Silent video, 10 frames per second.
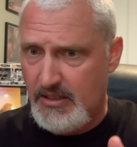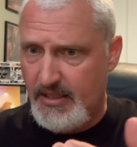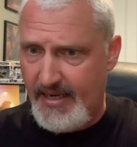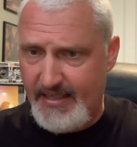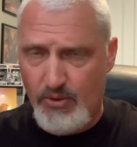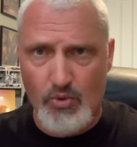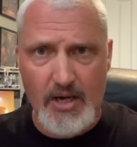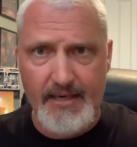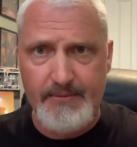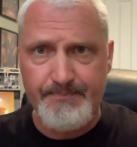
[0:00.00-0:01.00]

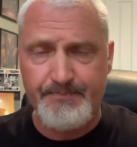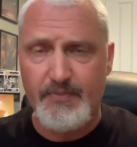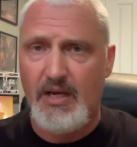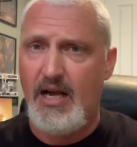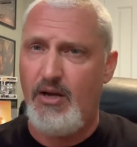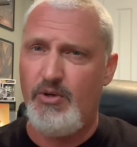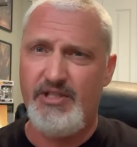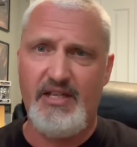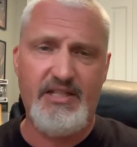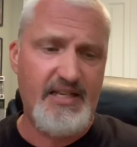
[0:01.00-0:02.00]
ninety-one, I
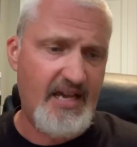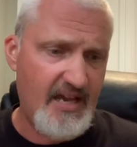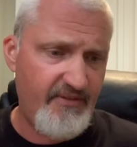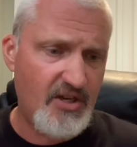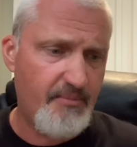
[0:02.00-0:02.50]
was into heavier